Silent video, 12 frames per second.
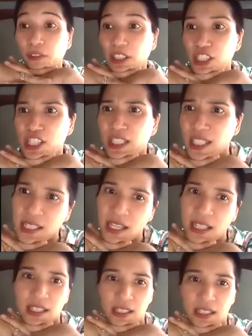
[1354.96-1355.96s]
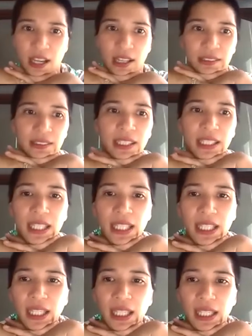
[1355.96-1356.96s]
our citizens done?
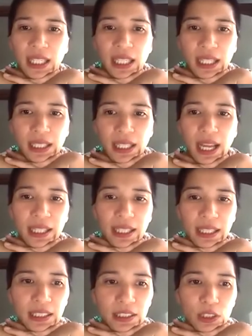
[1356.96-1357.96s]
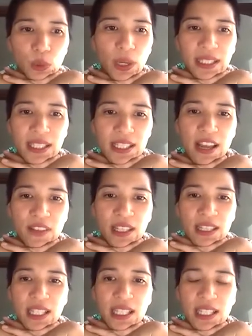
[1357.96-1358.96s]
And like in
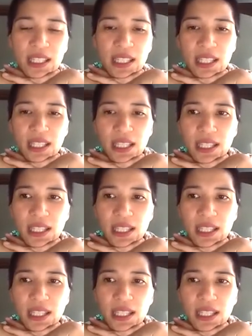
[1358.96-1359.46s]
2017,